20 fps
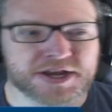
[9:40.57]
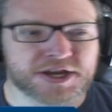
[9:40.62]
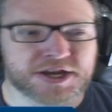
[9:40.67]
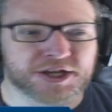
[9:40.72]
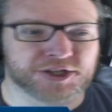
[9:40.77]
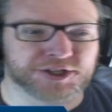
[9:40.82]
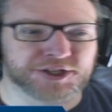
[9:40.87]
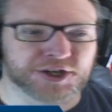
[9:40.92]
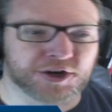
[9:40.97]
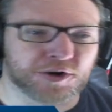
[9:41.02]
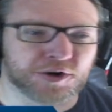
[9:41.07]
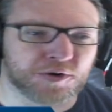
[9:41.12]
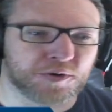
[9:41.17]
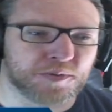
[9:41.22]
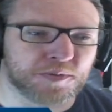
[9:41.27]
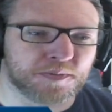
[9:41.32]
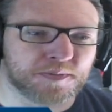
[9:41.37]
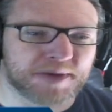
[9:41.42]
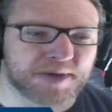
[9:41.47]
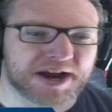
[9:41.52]
So
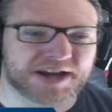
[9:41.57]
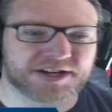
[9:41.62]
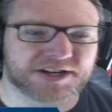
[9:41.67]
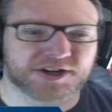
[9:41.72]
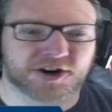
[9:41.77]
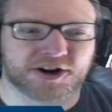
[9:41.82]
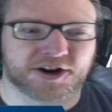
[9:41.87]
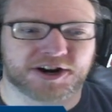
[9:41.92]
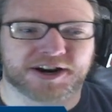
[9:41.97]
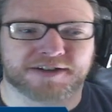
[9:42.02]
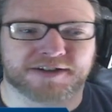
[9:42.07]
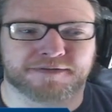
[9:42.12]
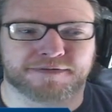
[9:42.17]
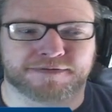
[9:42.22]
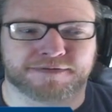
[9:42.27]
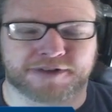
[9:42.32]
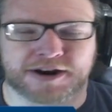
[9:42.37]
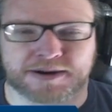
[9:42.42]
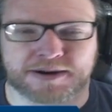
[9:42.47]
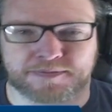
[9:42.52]
my target
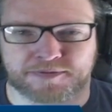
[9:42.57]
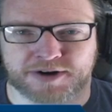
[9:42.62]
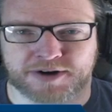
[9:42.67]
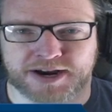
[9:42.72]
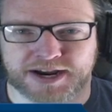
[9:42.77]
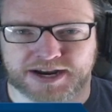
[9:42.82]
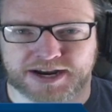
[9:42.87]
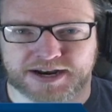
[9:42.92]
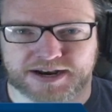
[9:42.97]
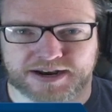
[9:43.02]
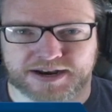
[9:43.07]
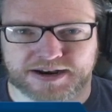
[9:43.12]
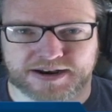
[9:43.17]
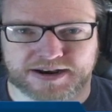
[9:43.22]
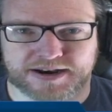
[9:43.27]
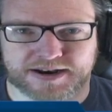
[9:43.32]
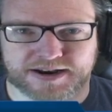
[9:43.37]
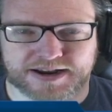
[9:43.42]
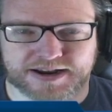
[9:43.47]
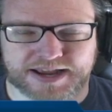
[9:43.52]
frame rate
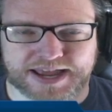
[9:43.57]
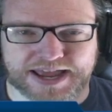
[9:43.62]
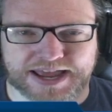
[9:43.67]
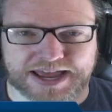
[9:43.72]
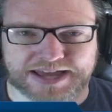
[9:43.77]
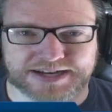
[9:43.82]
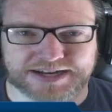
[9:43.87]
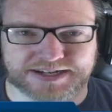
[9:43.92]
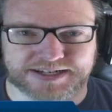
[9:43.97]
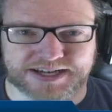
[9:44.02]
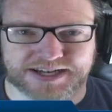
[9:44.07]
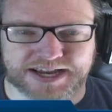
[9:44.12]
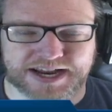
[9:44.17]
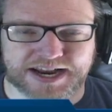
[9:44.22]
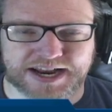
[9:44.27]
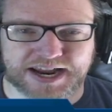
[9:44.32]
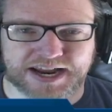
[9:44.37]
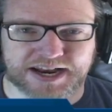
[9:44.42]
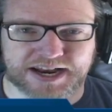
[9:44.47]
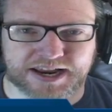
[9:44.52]
at
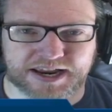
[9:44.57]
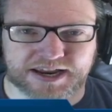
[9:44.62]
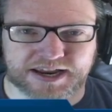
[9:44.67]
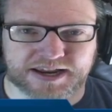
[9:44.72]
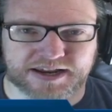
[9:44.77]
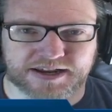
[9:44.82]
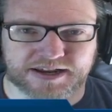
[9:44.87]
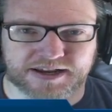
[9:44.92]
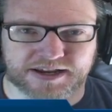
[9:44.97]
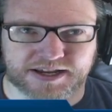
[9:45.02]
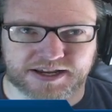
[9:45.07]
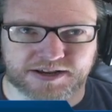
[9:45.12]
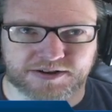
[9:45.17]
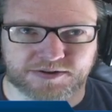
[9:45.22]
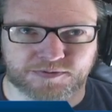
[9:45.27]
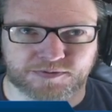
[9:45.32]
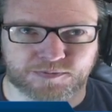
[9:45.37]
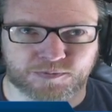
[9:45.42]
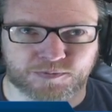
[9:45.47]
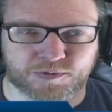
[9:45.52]
1080
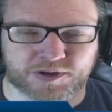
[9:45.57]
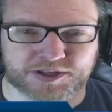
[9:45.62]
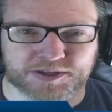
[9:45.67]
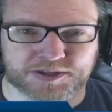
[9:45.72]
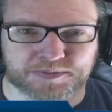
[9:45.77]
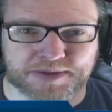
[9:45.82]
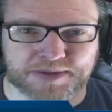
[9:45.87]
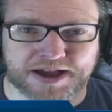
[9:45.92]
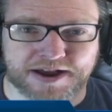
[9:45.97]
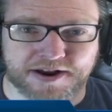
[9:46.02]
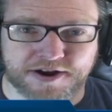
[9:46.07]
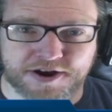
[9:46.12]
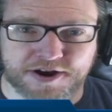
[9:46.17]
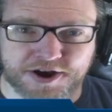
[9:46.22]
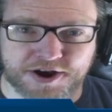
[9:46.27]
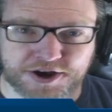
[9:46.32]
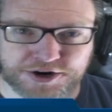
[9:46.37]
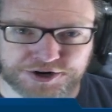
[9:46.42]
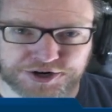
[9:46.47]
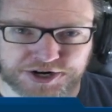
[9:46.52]
was about
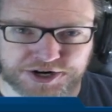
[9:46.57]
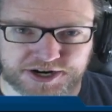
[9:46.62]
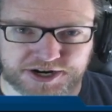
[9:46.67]
100.